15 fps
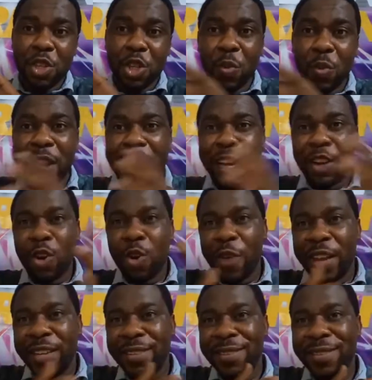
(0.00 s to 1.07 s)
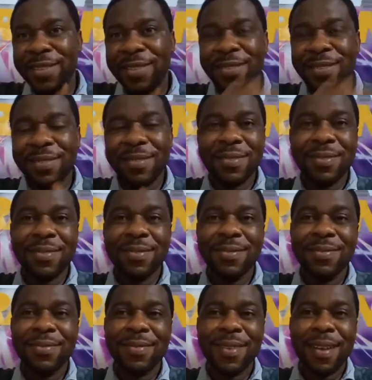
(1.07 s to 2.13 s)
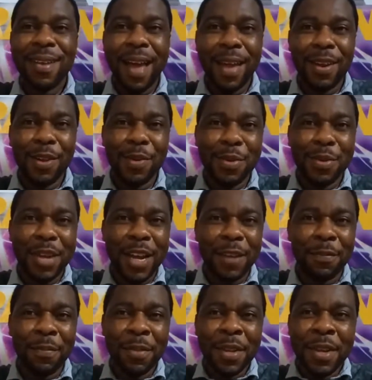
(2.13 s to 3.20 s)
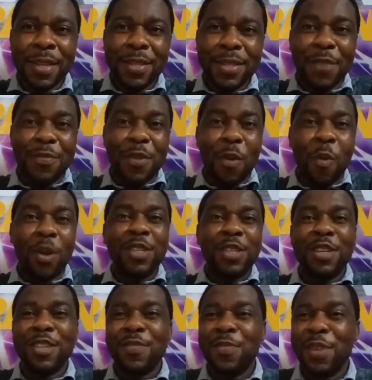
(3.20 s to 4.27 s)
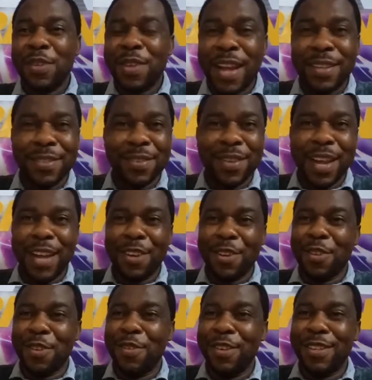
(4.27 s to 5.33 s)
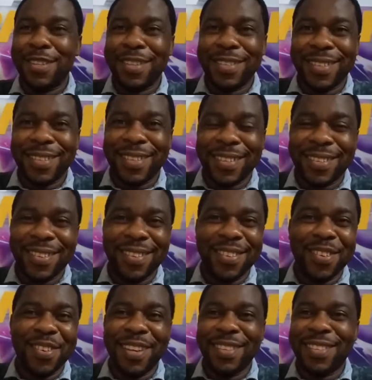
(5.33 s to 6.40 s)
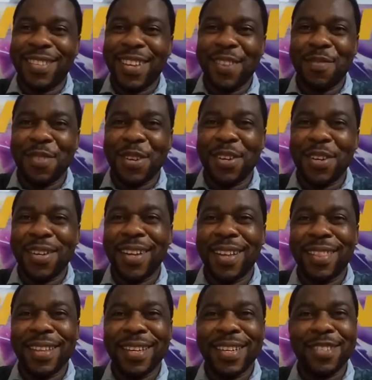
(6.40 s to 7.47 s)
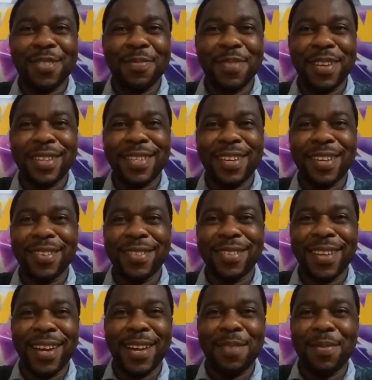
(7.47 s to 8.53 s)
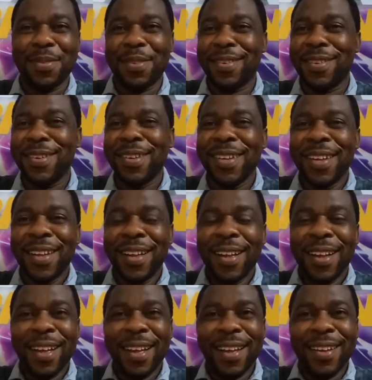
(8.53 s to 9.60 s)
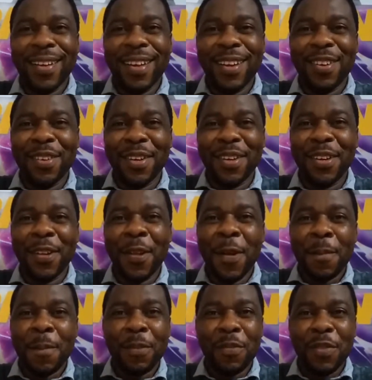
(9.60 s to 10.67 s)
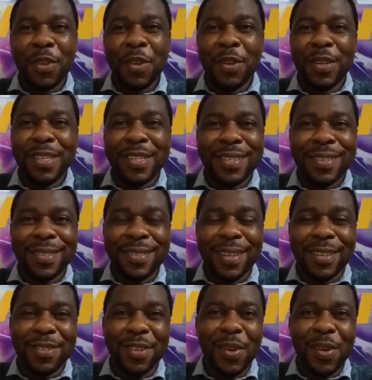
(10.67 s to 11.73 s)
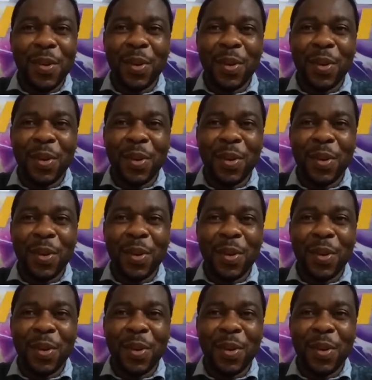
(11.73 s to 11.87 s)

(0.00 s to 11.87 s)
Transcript: He will increase. Hallelujah. So if you're watching this broadcast today and you don't know Jesus as your Lord and Savior, I think this should be the second time. And you know, if you don't know Jesus as your